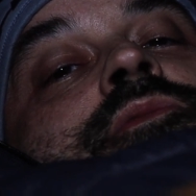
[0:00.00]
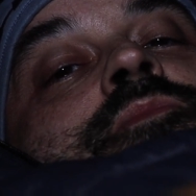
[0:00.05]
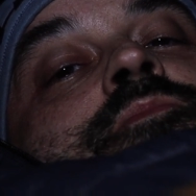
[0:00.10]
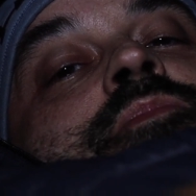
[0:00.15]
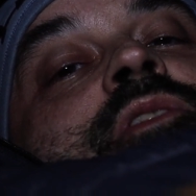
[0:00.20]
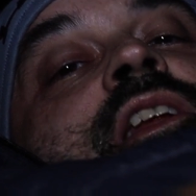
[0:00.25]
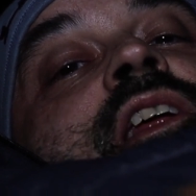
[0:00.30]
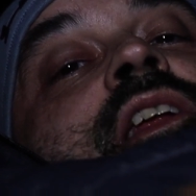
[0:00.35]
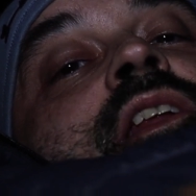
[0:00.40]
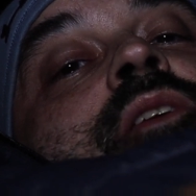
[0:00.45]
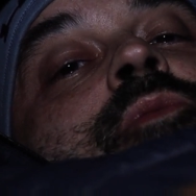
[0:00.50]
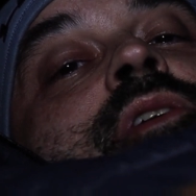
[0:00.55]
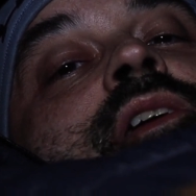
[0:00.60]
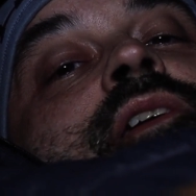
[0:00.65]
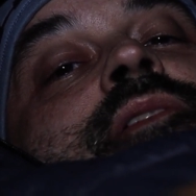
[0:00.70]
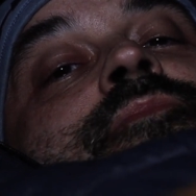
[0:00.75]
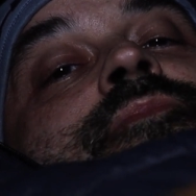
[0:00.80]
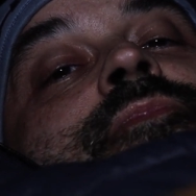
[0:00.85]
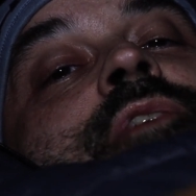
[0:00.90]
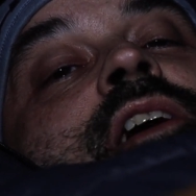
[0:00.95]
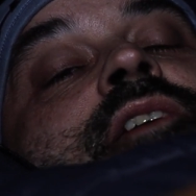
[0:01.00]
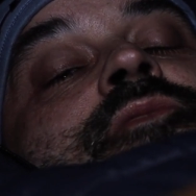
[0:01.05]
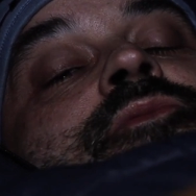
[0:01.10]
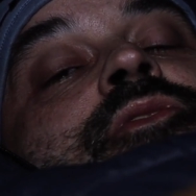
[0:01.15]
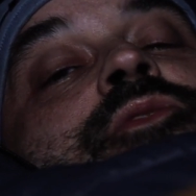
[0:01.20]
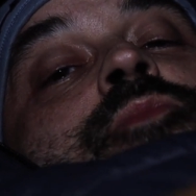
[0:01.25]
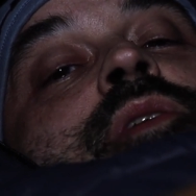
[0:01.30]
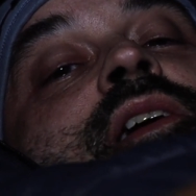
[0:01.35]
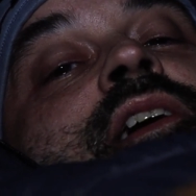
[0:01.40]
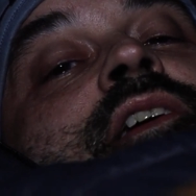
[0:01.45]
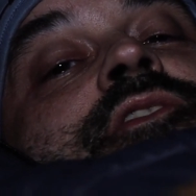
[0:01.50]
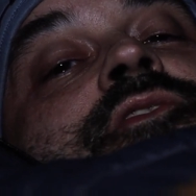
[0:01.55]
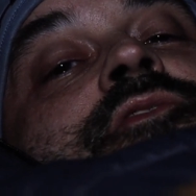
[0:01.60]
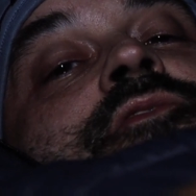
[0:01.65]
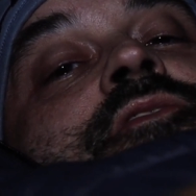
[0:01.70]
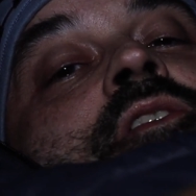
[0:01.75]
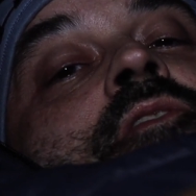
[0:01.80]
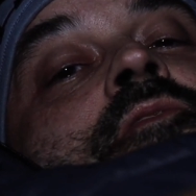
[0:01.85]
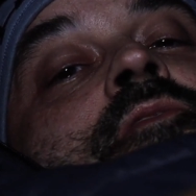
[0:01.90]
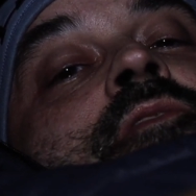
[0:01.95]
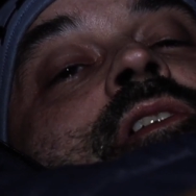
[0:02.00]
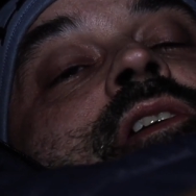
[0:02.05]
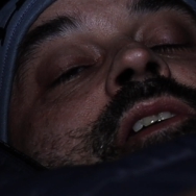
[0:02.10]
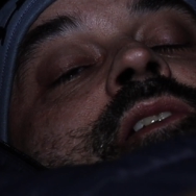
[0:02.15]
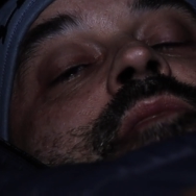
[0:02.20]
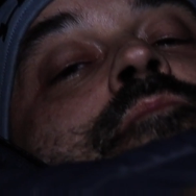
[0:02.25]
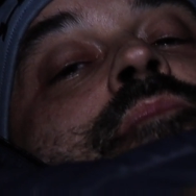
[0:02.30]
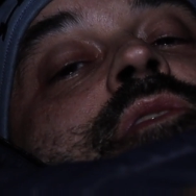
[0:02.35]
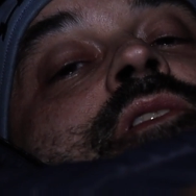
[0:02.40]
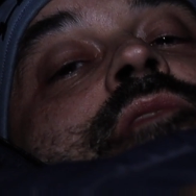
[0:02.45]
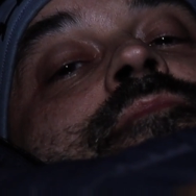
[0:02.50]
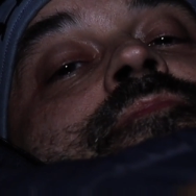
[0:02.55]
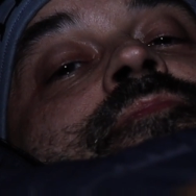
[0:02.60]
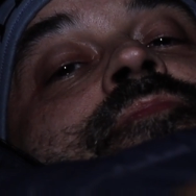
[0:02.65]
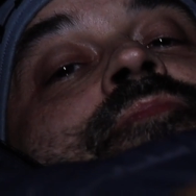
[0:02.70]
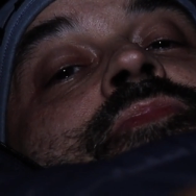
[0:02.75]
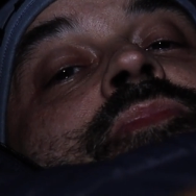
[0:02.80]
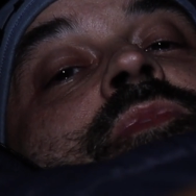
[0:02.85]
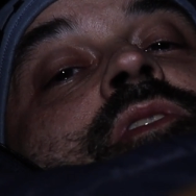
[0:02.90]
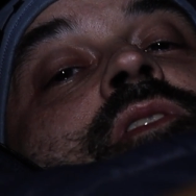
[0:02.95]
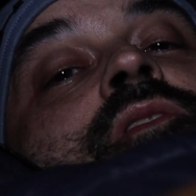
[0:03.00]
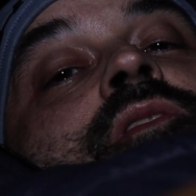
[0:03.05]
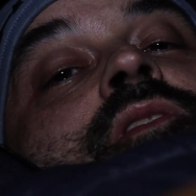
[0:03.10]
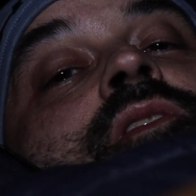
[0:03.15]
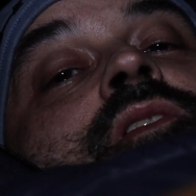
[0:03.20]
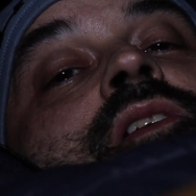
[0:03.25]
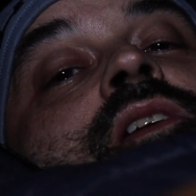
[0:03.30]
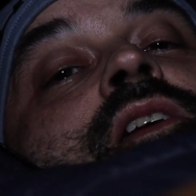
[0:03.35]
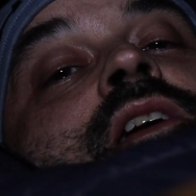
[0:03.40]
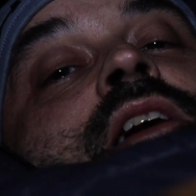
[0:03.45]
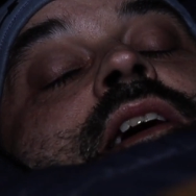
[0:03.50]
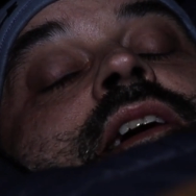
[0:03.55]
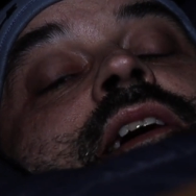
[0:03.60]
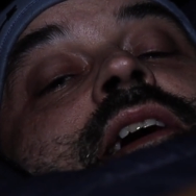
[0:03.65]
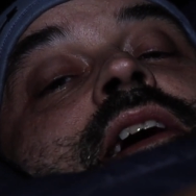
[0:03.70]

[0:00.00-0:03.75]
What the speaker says: But anyway, I don't know why I just thought of that. But alright